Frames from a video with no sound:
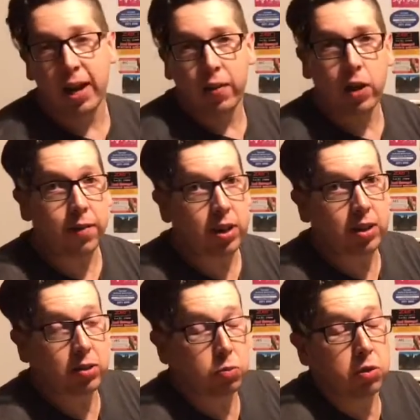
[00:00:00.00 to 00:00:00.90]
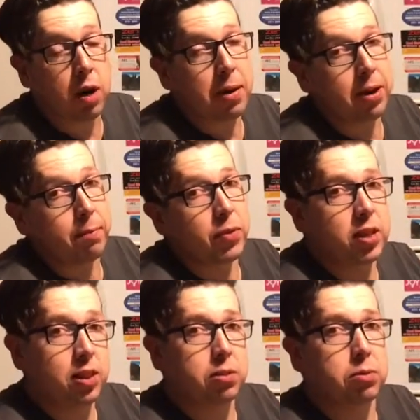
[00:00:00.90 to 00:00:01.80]
If you haven't hit that subscribe button,
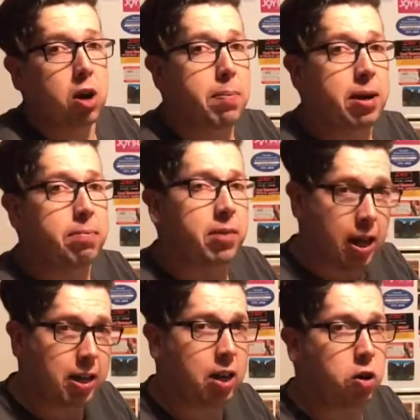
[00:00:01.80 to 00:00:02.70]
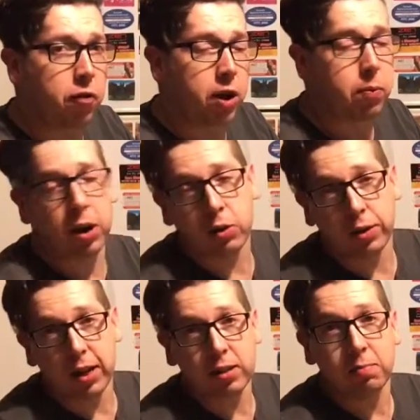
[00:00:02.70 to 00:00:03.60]
hit that subscribe button and get notified when I do
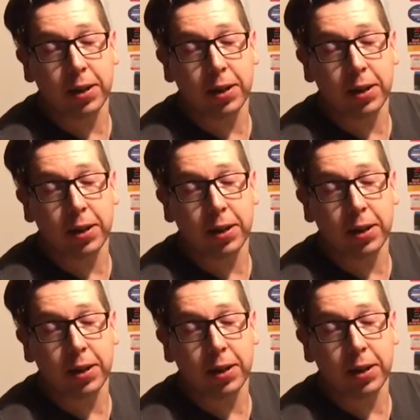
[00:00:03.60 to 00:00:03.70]
these,